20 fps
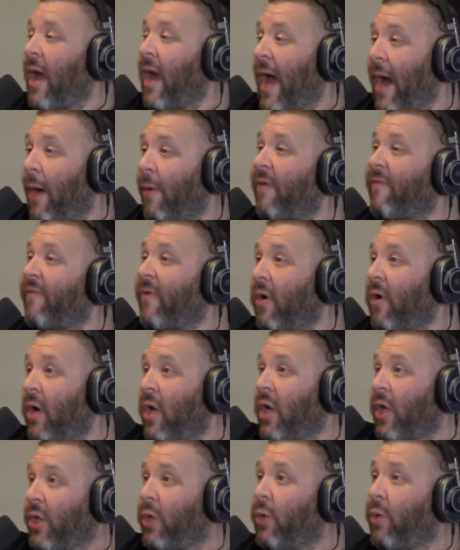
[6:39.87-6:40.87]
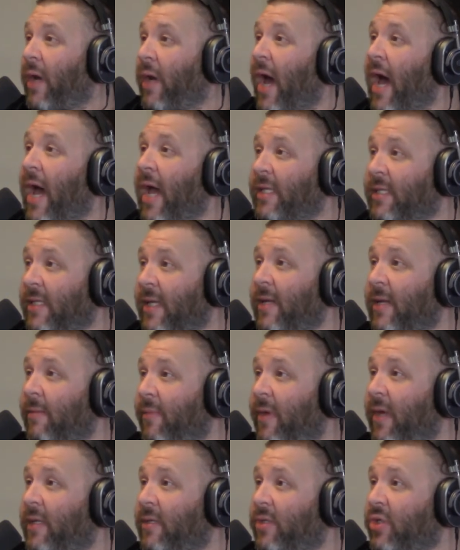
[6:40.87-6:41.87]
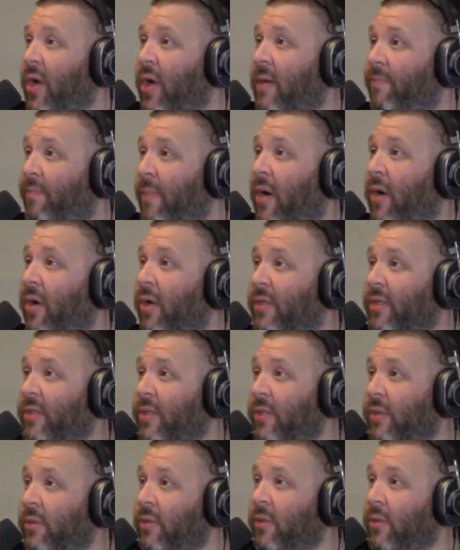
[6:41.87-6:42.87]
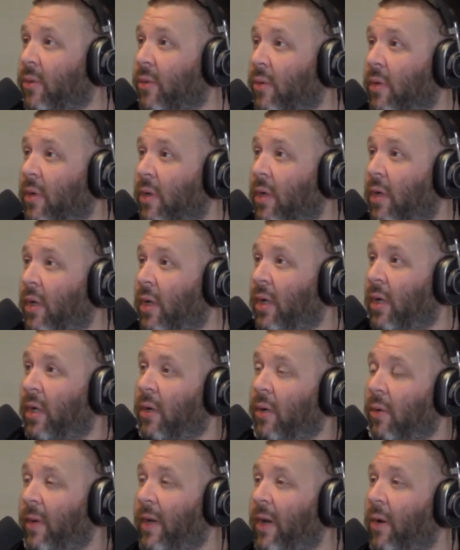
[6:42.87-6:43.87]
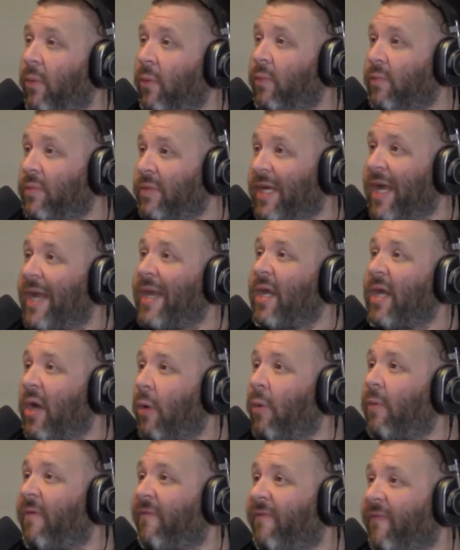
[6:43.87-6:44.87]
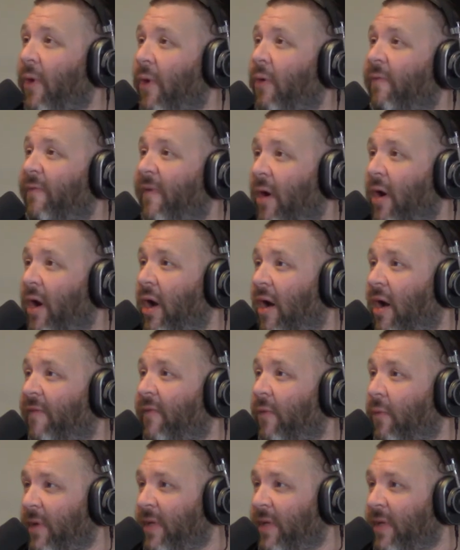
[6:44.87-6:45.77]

However, you and I tend to be trend buckers, or we don't tend to go with the flow very often.